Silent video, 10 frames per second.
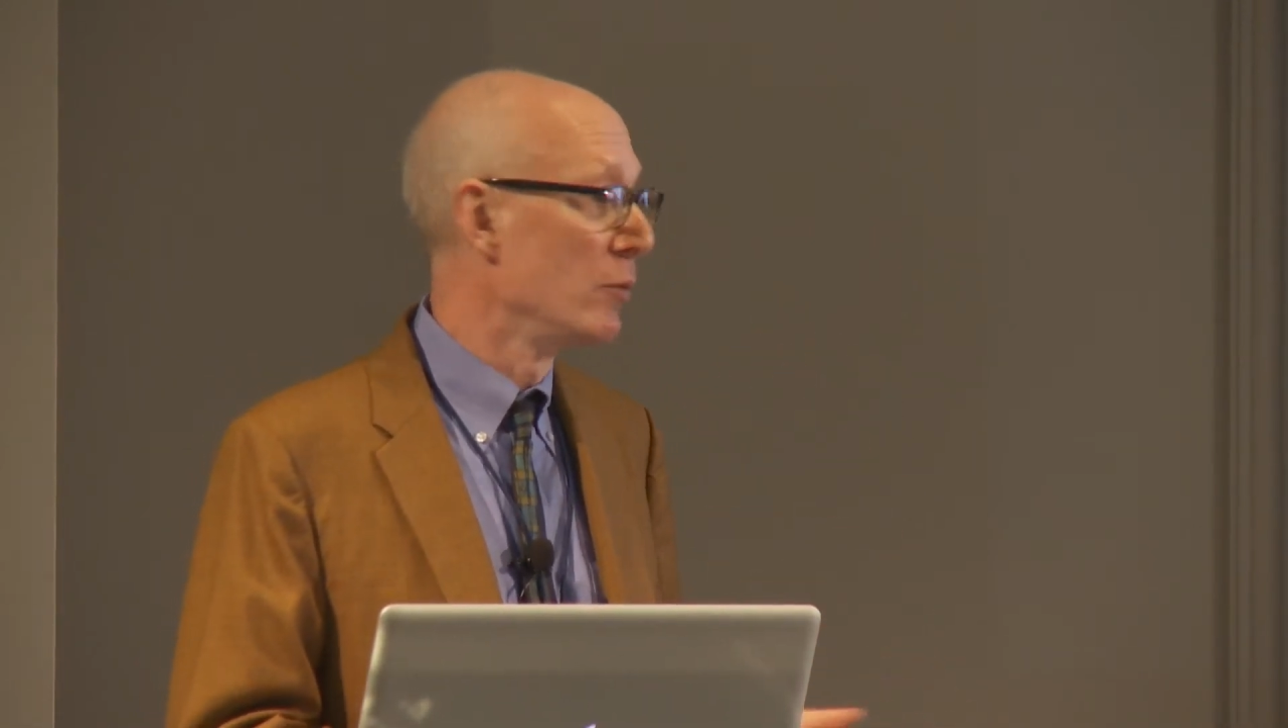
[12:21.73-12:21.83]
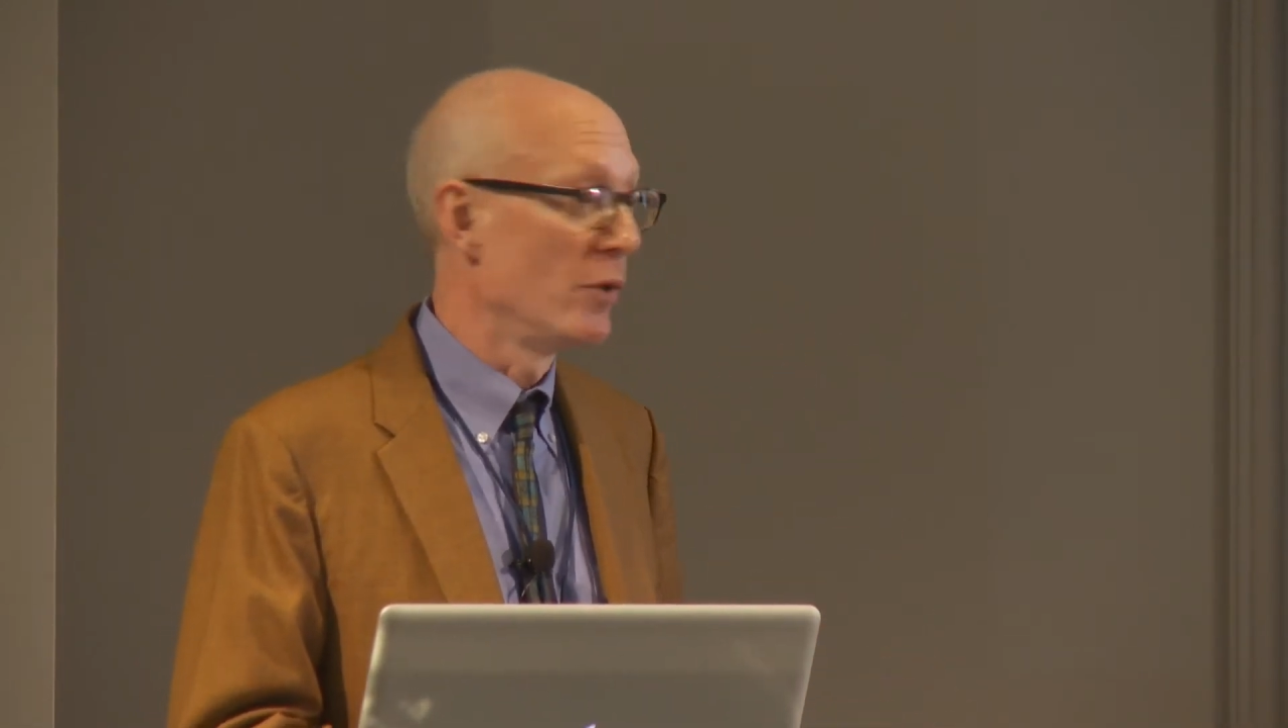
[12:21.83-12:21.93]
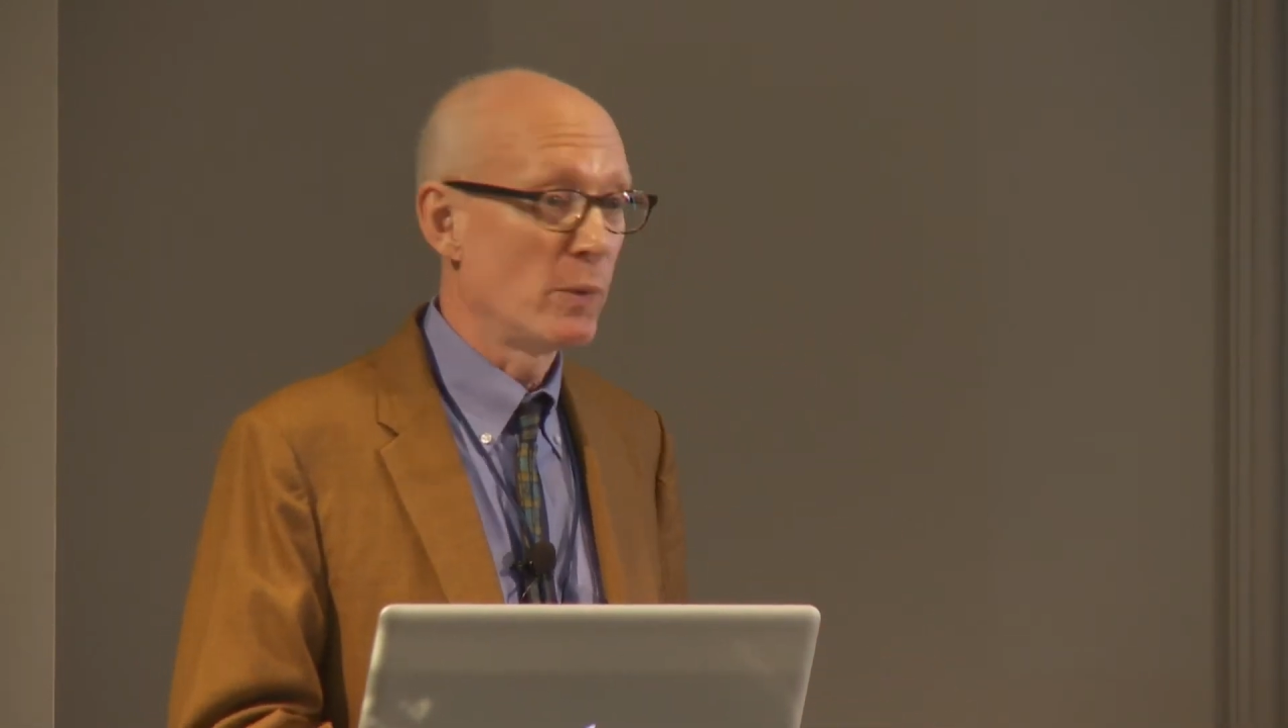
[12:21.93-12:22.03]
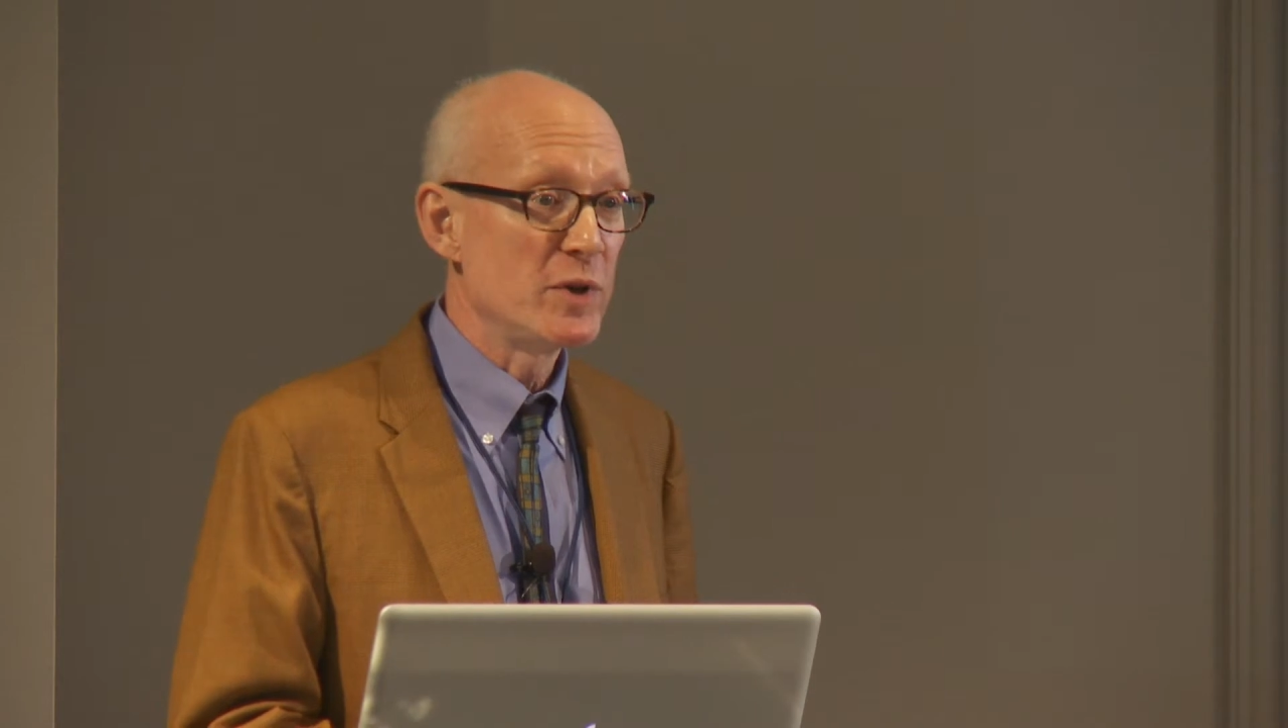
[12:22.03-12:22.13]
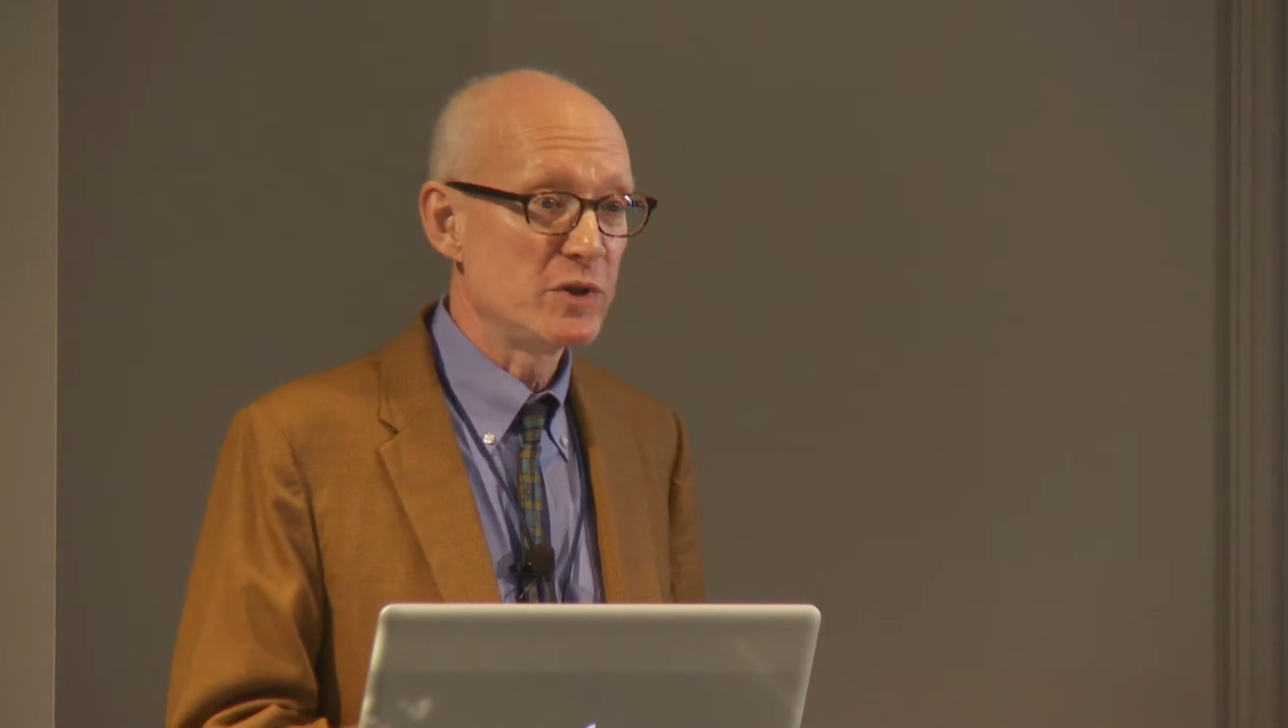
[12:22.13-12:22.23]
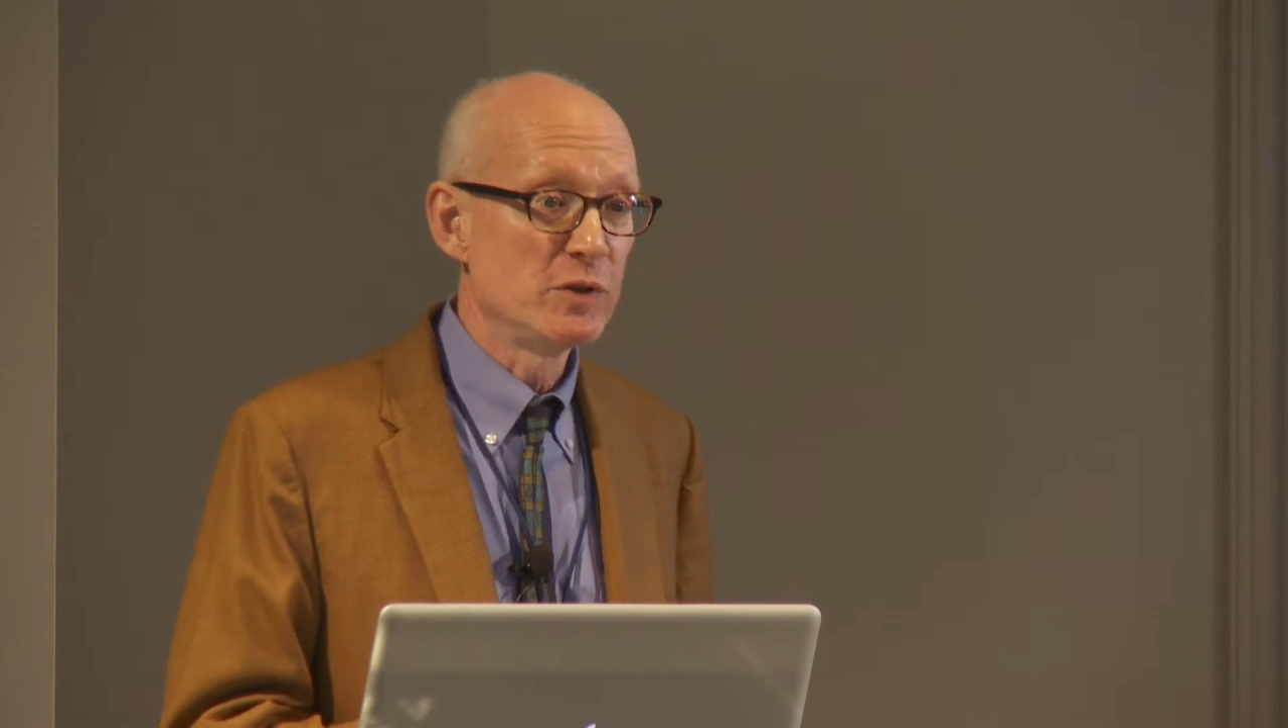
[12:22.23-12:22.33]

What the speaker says: with which you